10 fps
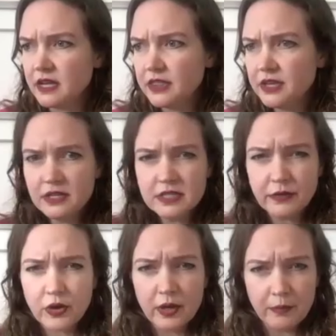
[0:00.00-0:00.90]
I think it's
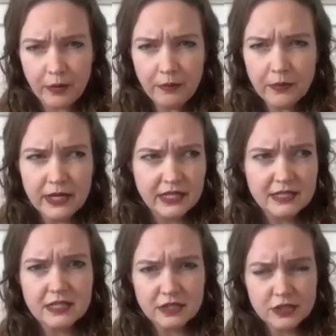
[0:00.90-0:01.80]
very
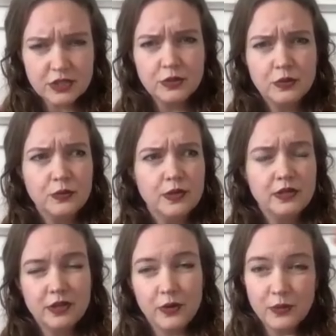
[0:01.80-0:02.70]
appropriate to,
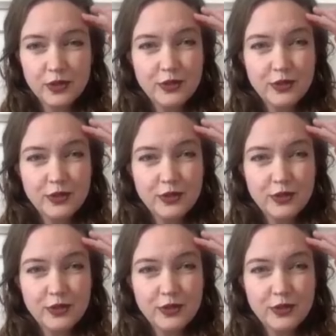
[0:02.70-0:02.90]
you know,